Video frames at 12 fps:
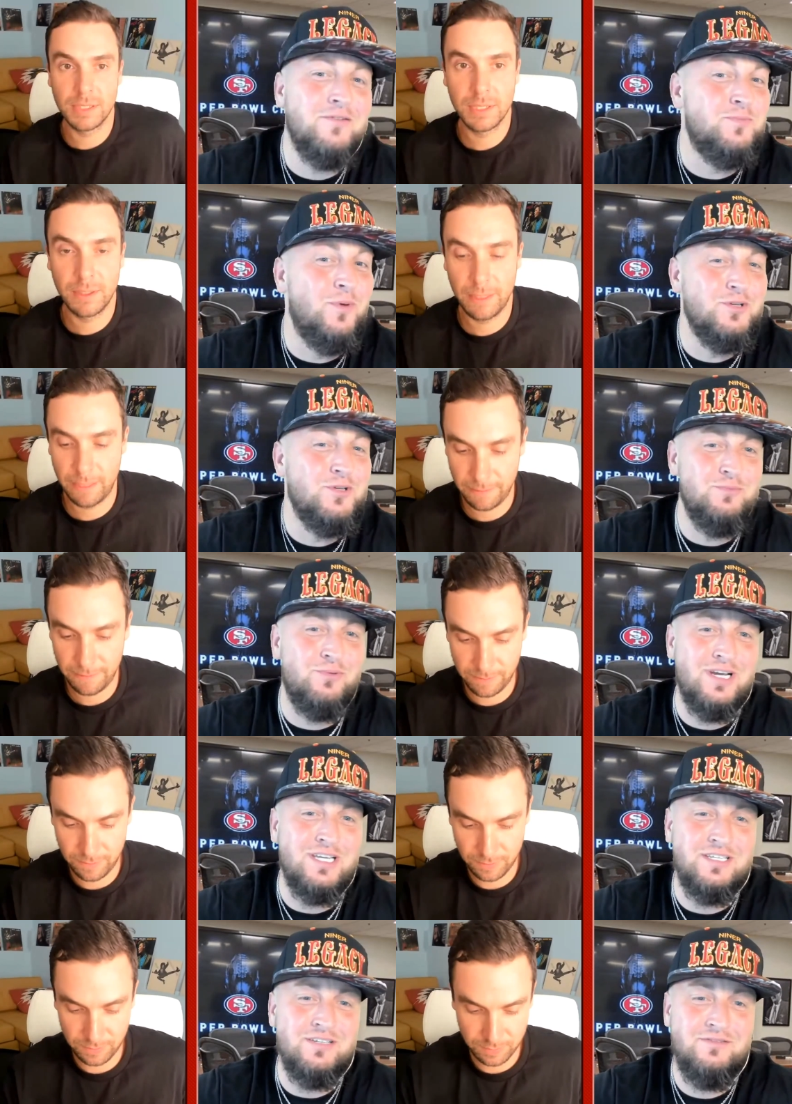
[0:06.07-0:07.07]
Speaker 1: gave us most
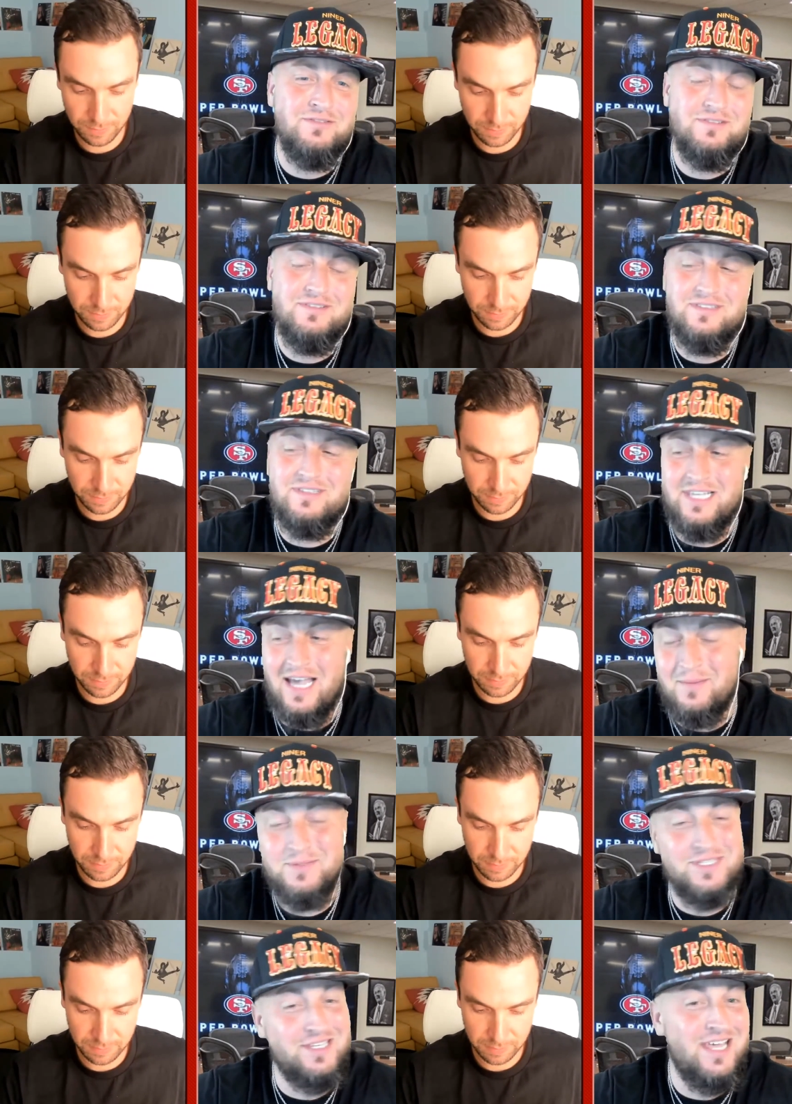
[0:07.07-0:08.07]
impressive. The
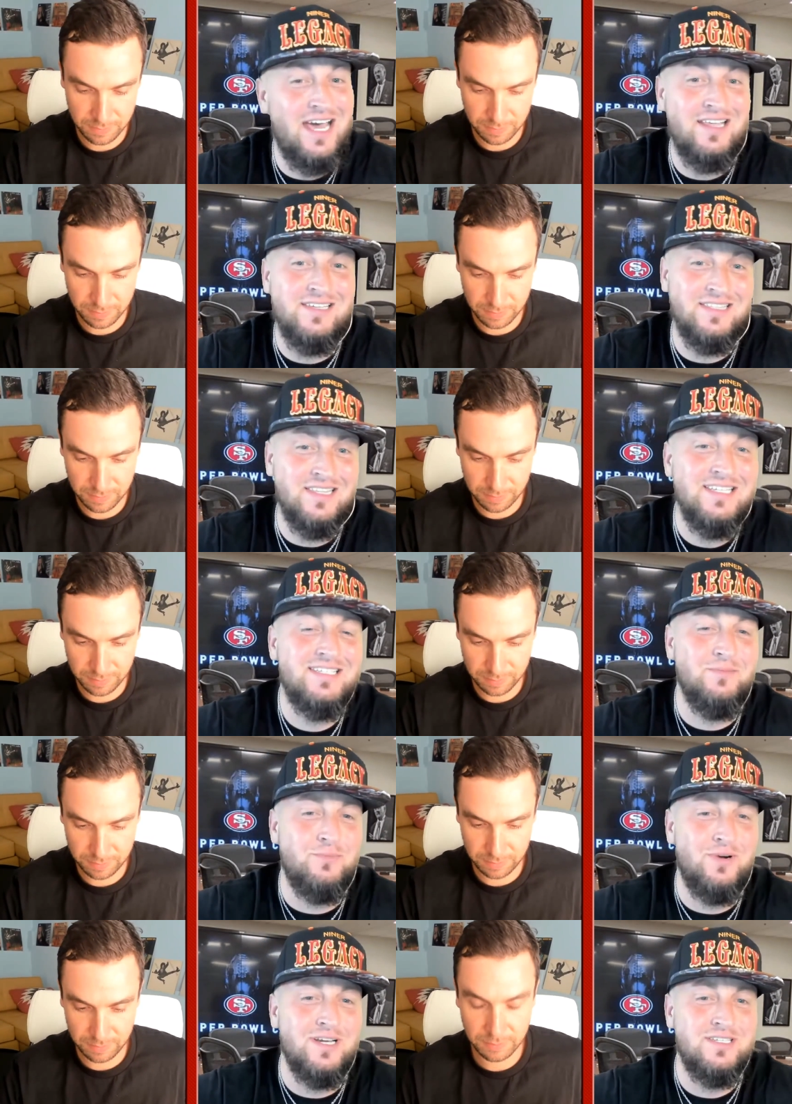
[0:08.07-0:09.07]
opposite of that is least
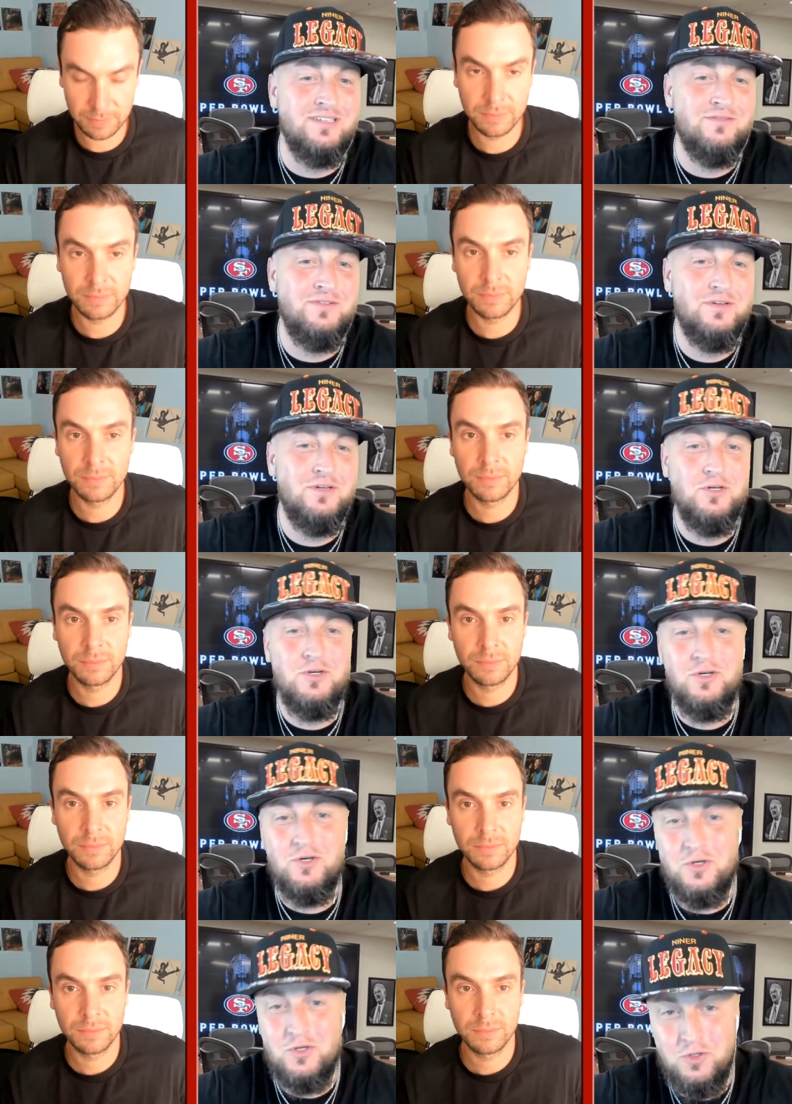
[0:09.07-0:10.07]
impressive.
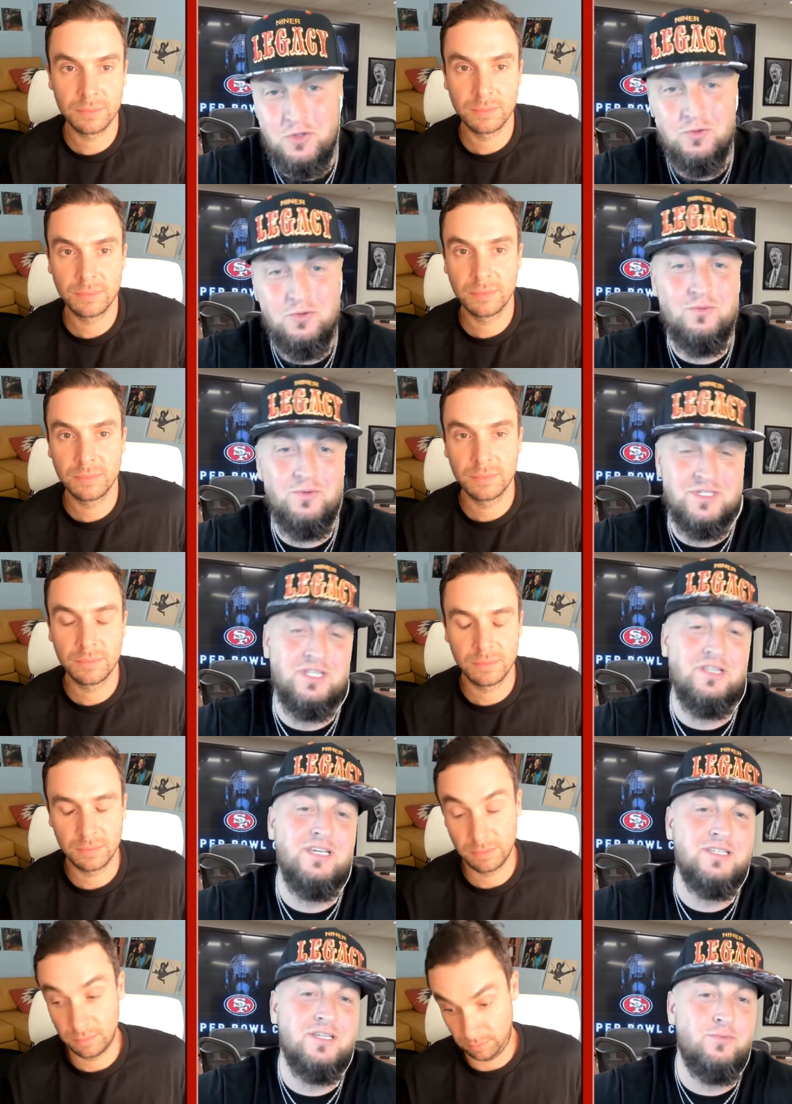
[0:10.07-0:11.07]
Who was the
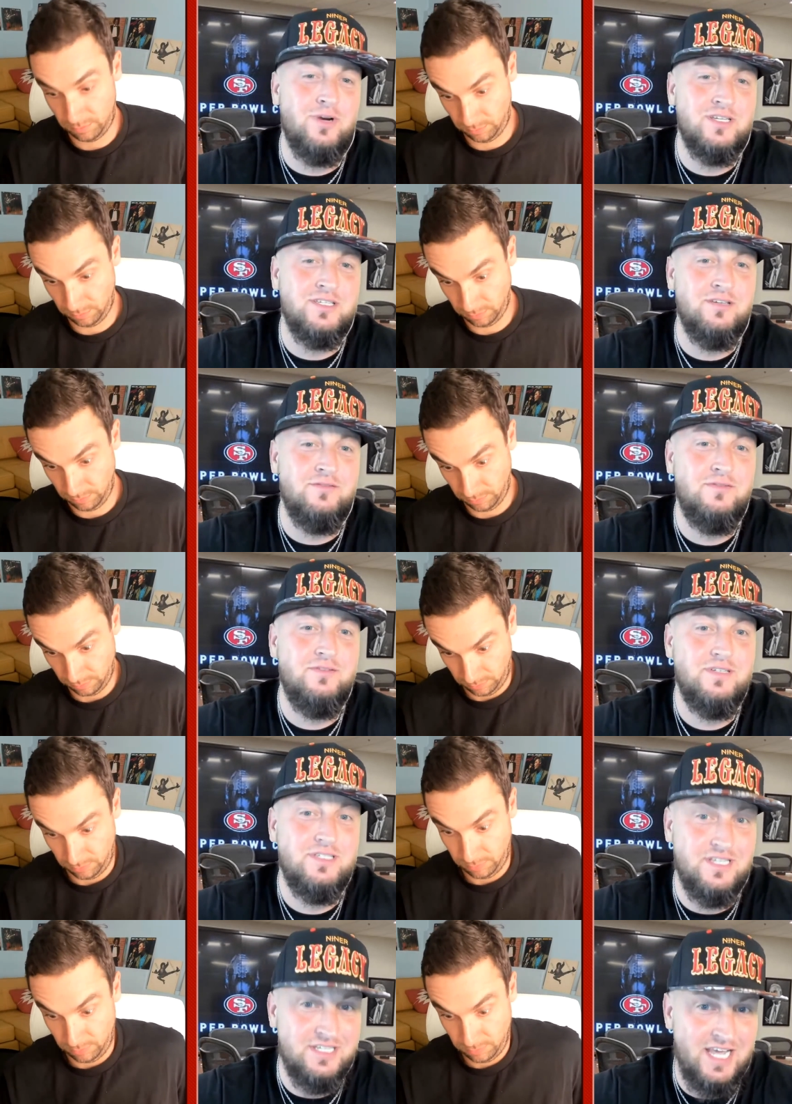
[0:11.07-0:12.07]
least impressive
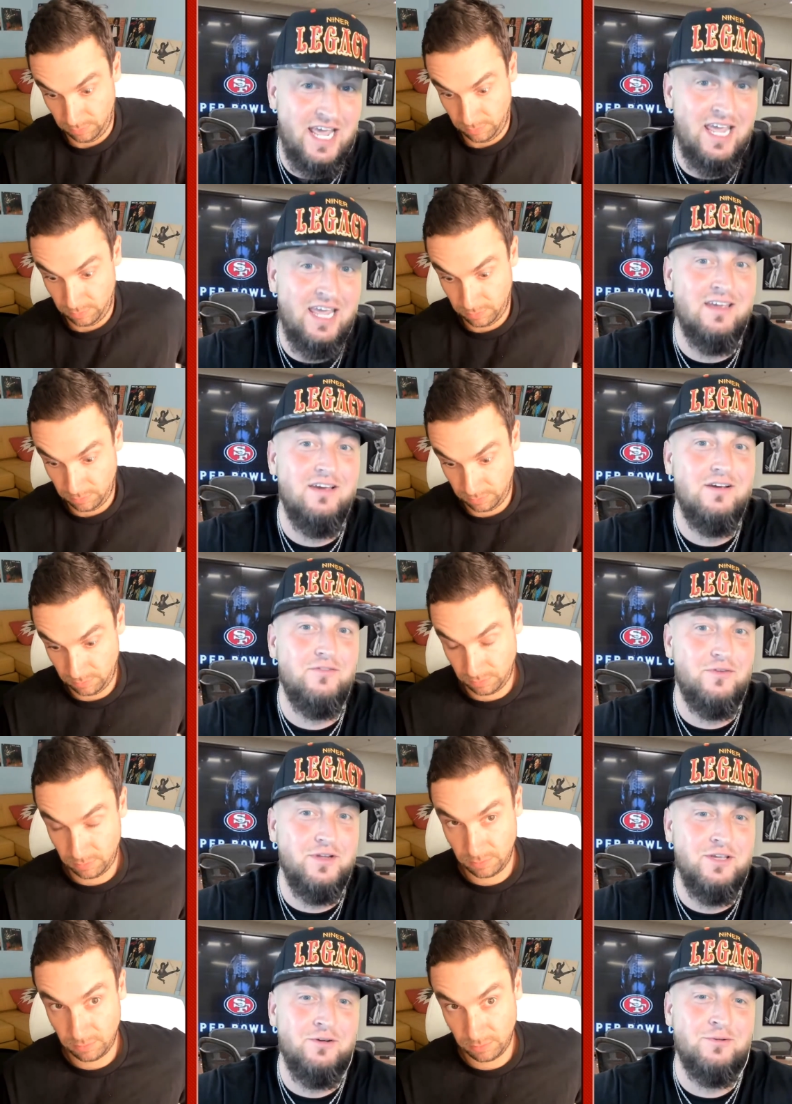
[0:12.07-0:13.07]
today
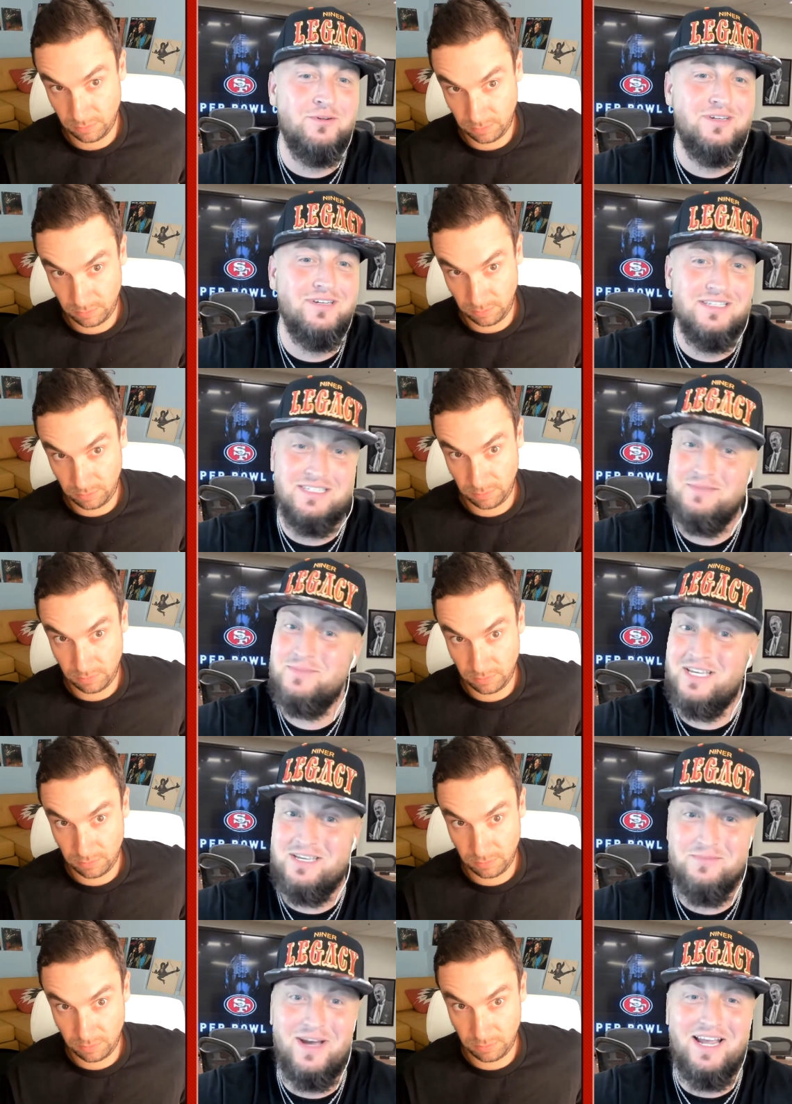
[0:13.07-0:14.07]
for you? Seems
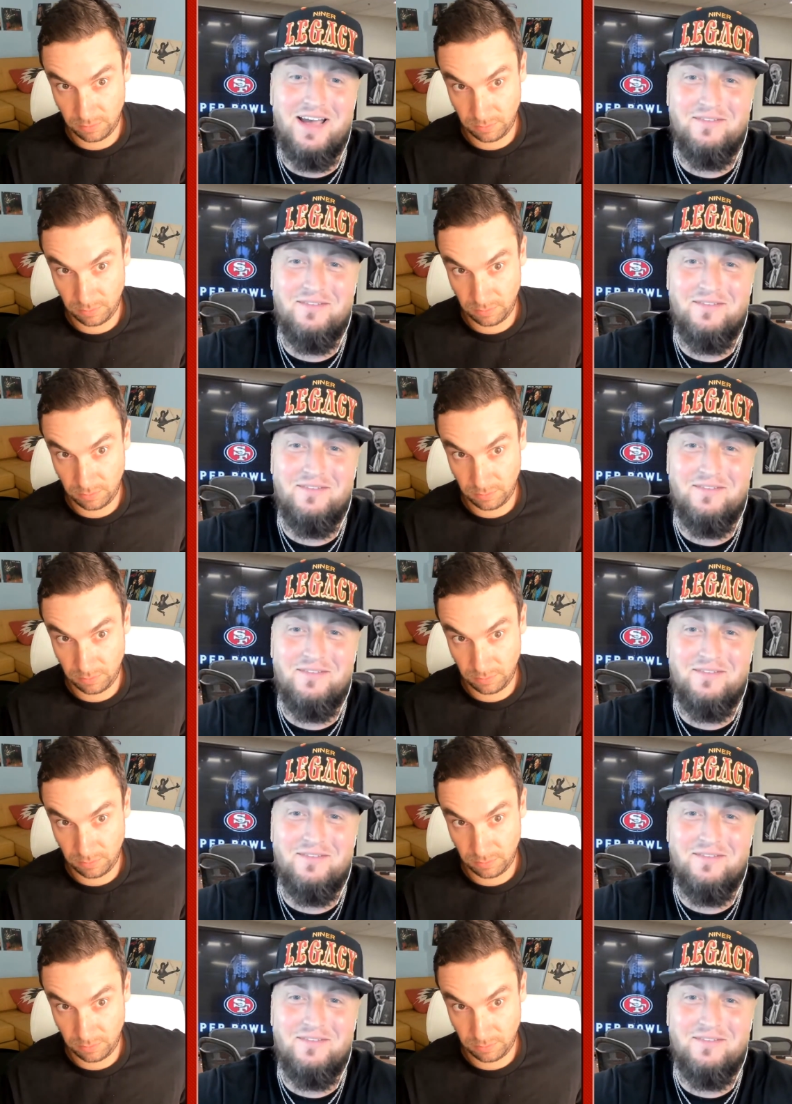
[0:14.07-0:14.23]
like you